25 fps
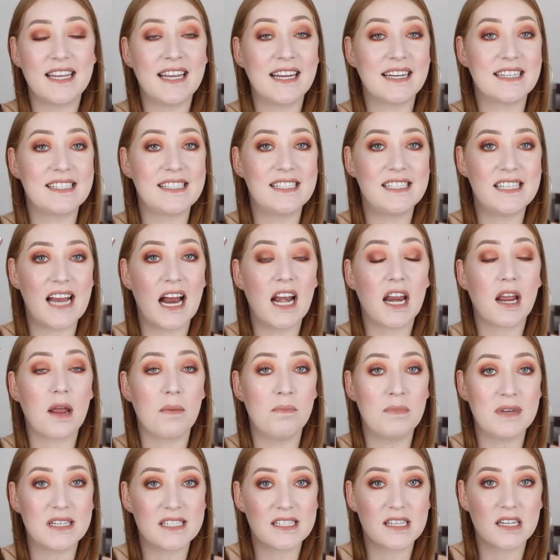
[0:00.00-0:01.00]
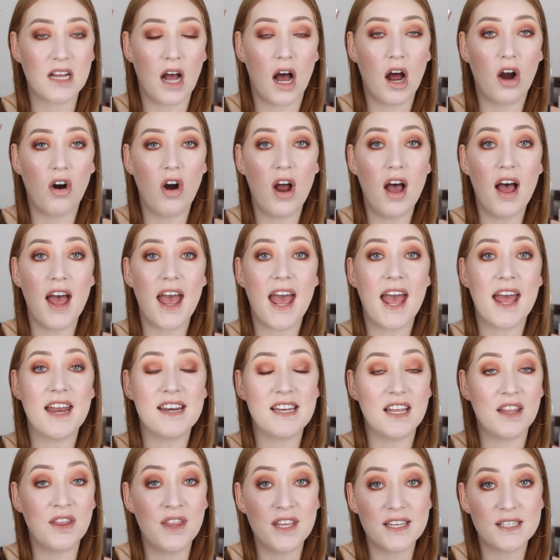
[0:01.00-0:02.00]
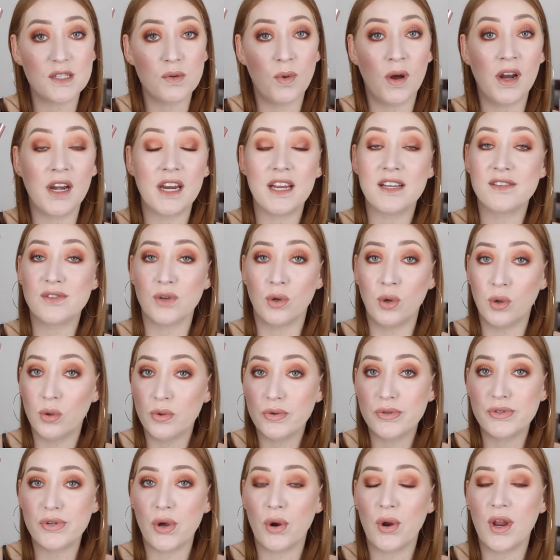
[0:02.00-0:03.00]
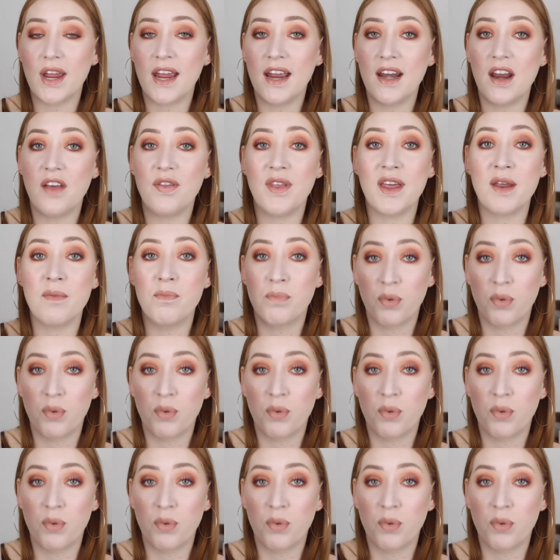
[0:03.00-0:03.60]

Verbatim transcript: Extatic Mascara and this one is also in the